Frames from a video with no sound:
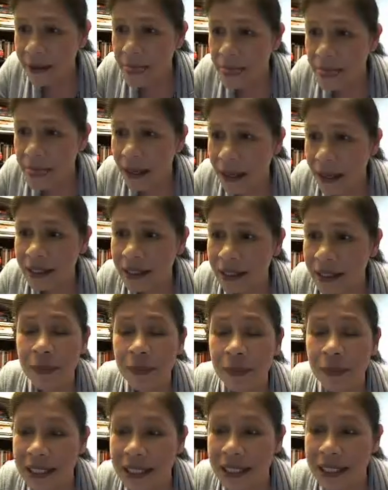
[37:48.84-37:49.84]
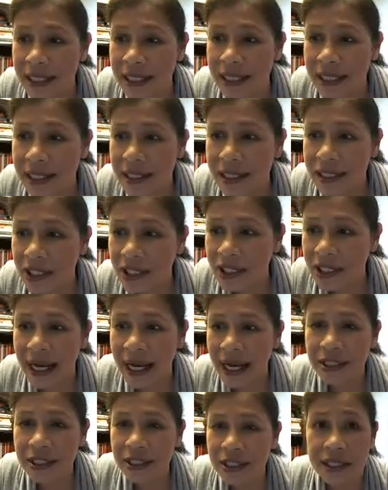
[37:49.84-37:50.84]
this information be
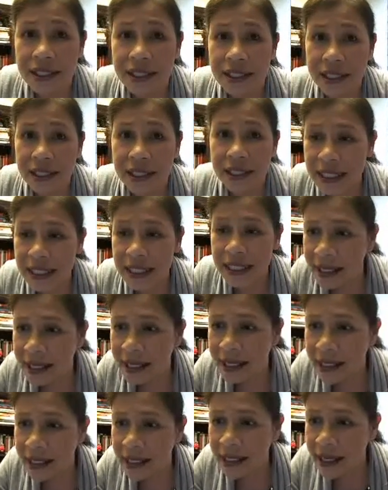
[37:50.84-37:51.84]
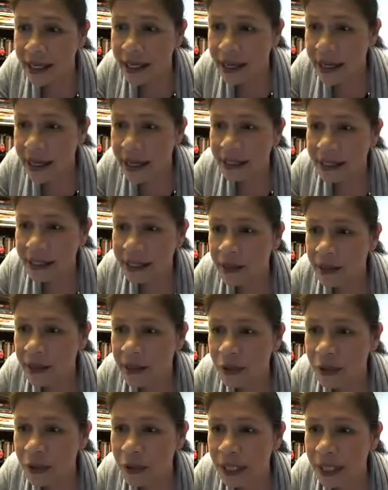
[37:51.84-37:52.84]
encrypted as far as it relates to
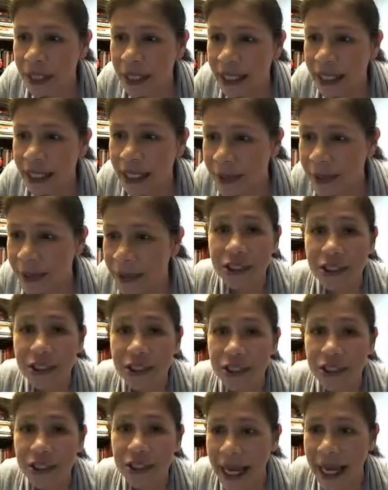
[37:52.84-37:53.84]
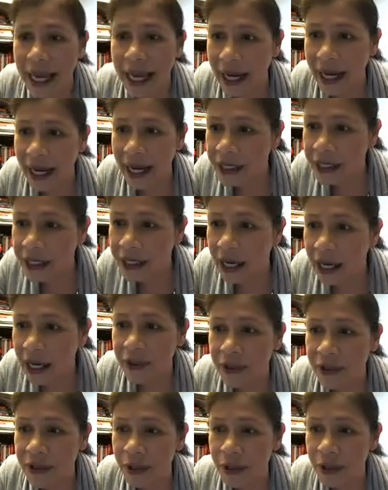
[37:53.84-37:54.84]
individuals, that individuals
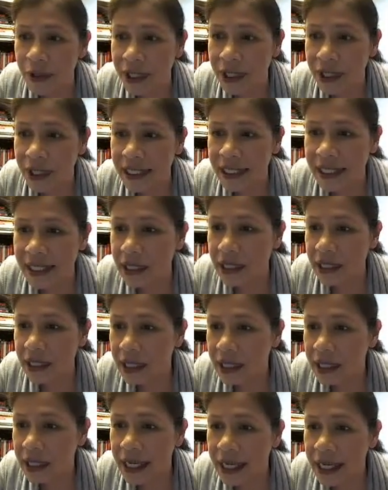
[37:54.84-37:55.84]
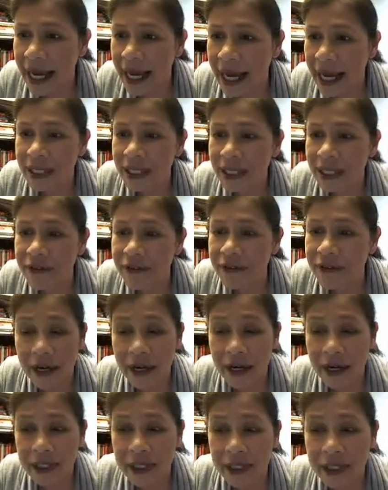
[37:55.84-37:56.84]
remain anonymous,
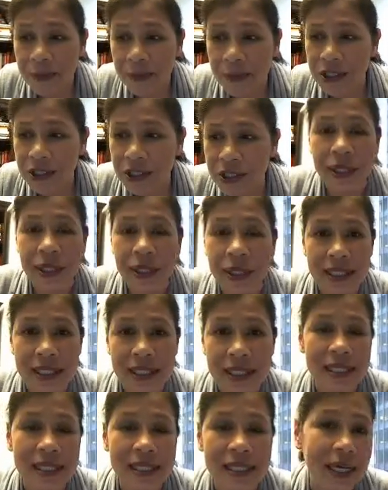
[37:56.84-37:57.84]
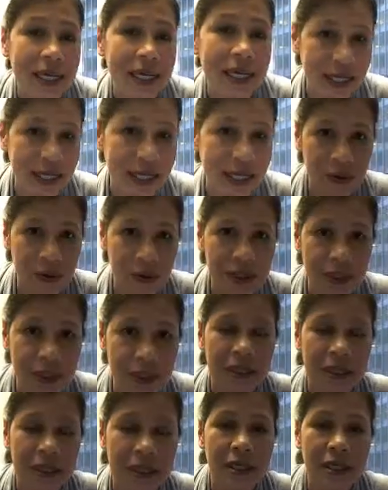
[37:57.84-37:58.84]
and that there is
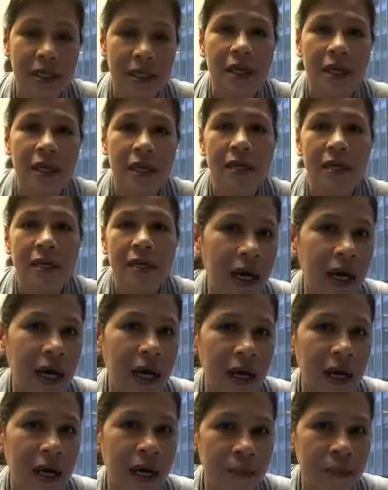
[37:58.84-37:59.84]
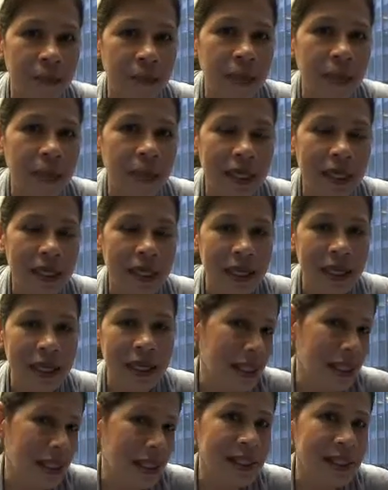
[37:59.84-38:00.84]
no specific data that
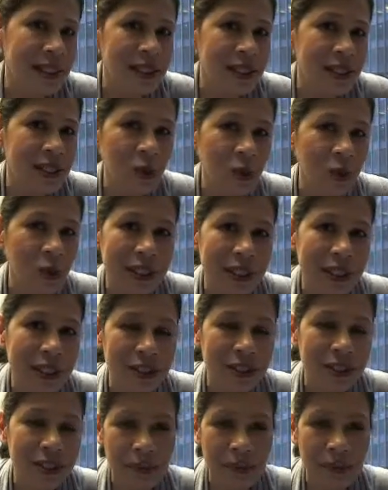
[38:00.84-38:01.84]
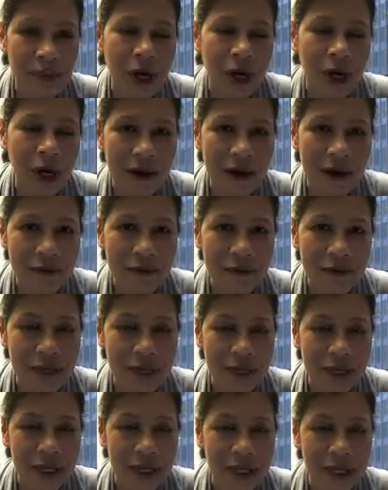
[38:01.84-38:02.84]
traces individuals to chronic conditions.
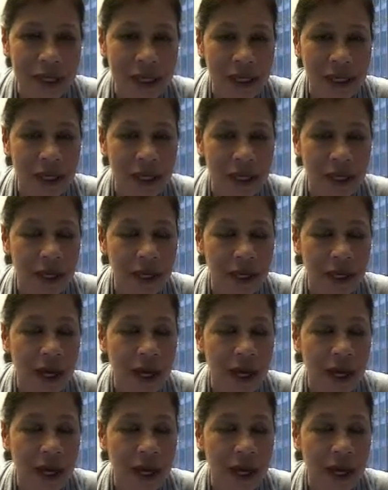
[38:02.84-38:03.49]
However,